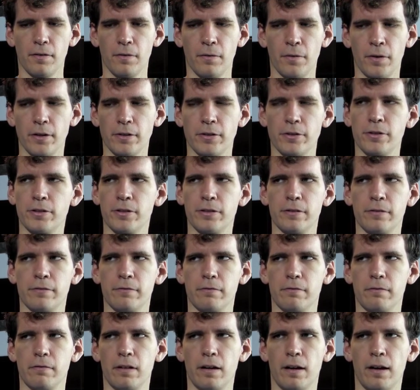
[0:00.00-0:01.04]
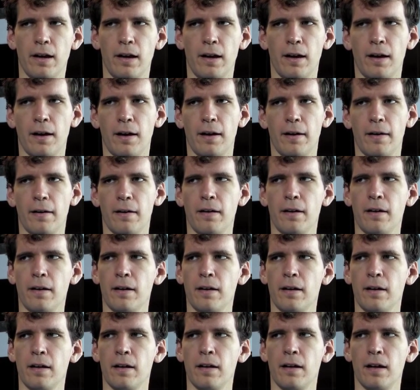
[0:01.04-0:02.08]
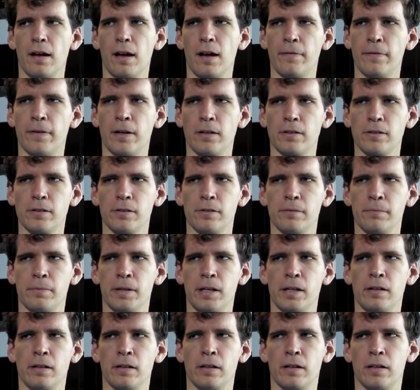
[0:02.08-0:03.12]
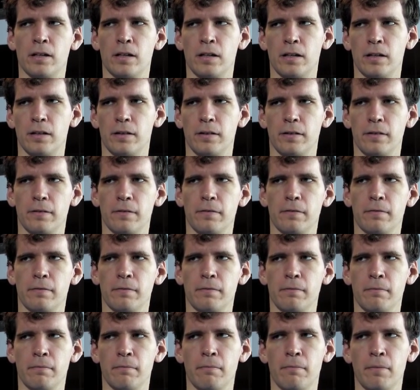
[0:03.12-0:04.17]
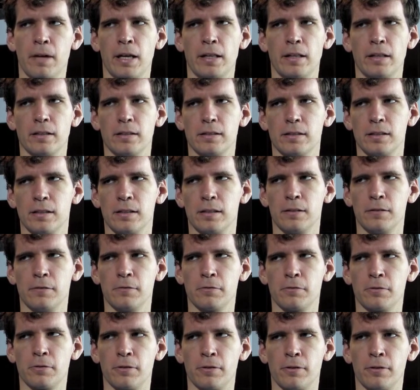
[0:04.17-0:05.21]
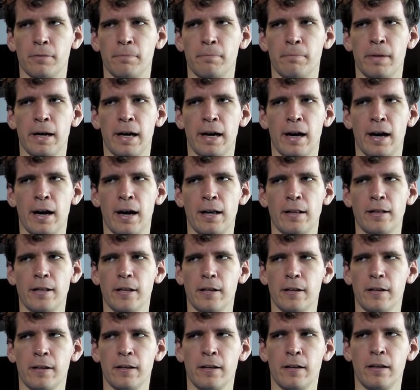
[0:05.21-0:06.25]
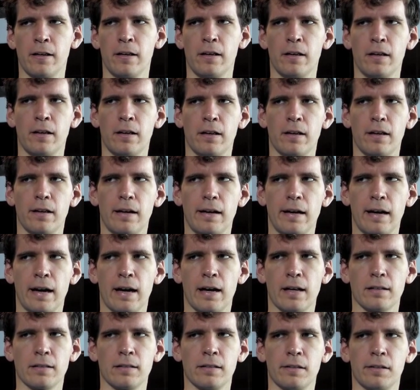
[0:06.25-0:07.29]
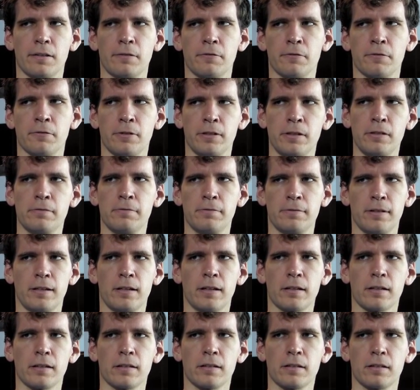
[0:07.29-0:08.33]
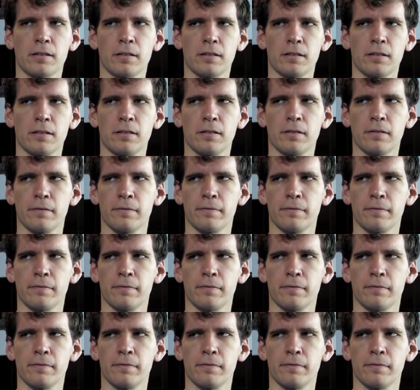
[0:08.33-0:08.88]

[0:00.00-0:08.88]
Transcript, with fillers: which uh, I've also been on medicine for bad acid reflux.